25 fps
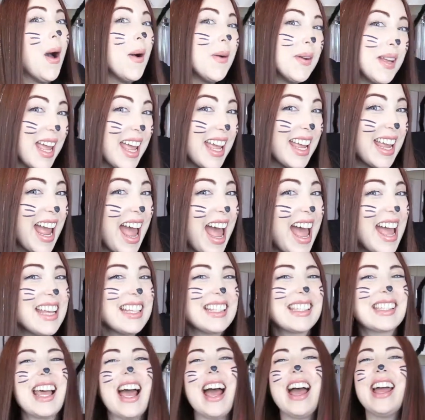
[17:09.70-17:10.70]
Okay
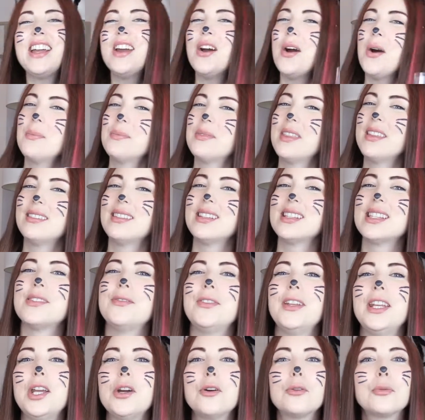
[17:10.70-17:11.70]
guys, I hope that this
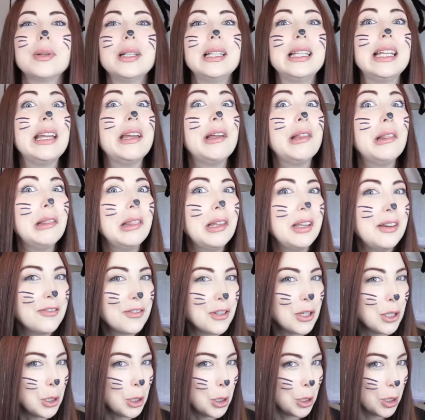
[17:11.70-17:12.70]
video really
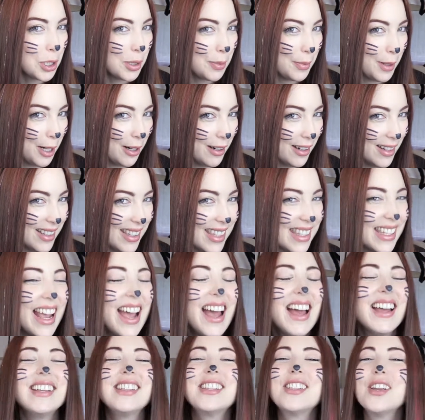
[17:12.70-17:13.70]
lifted your spirits.
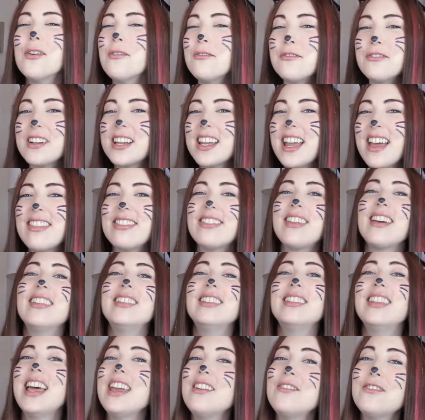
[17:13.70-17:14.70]
Don't forget that
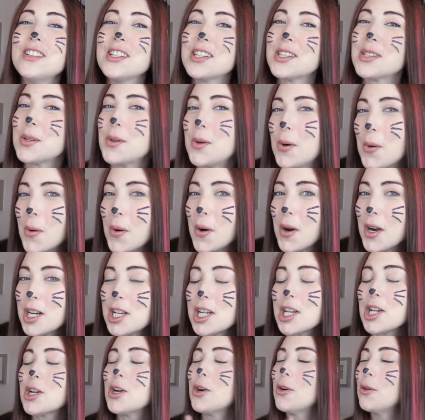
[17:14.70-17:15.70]
life is
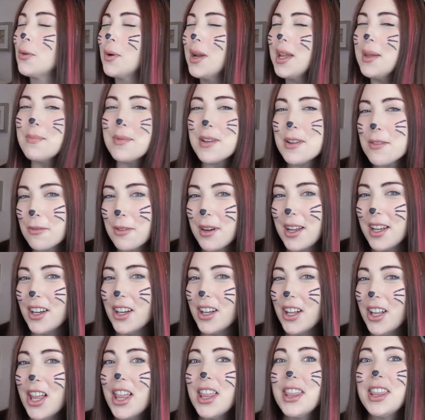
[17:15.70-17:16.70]
gourd, creep it
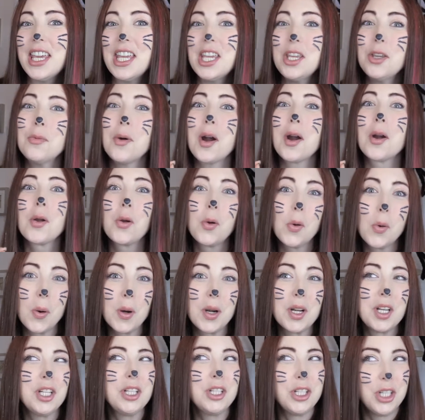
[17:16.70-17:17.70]
real, that you are
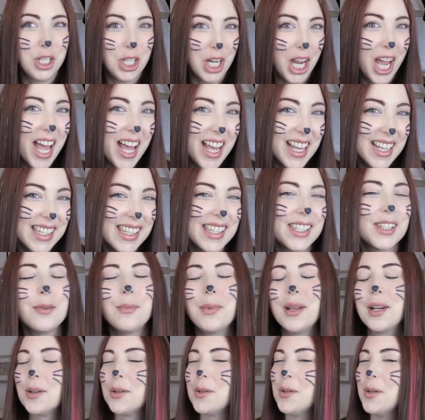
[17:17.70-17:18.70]
gorgeous no
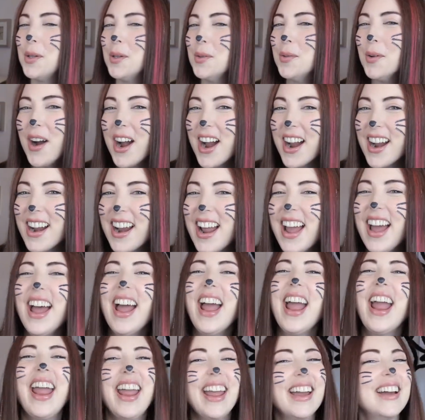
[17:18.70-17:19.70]
matter who you are,
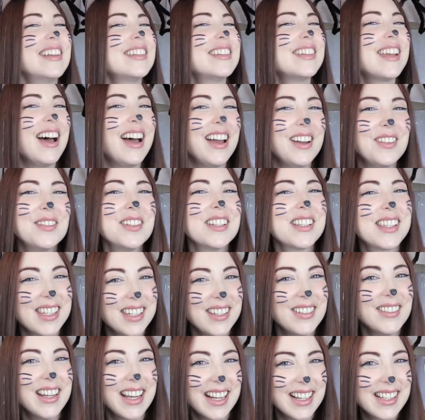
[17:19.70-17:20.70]
and I will
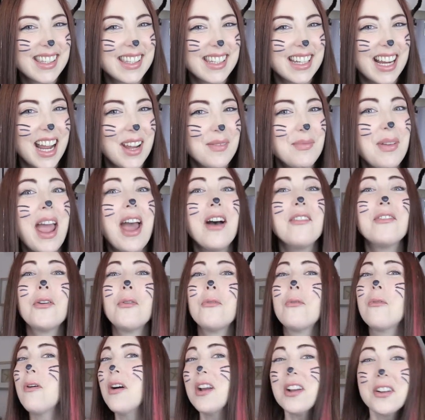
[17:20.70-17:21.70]
see you next time. Have a
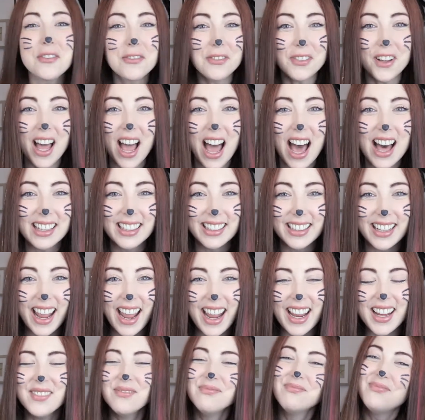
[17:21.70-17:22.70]
wonderful
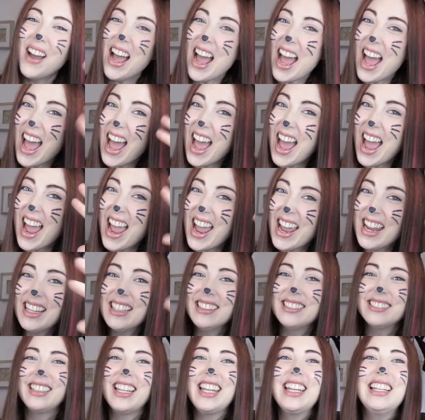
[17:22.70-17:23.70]
holiday. Bye!
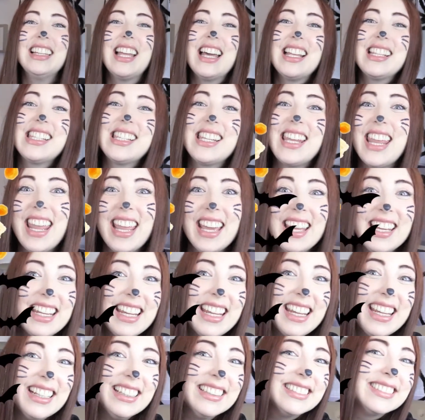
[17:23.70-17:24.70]
Eat lots of
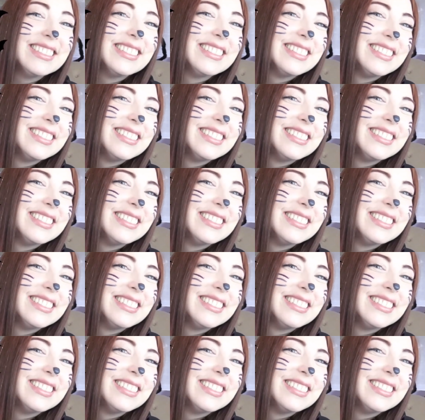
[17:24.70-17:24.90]
candy!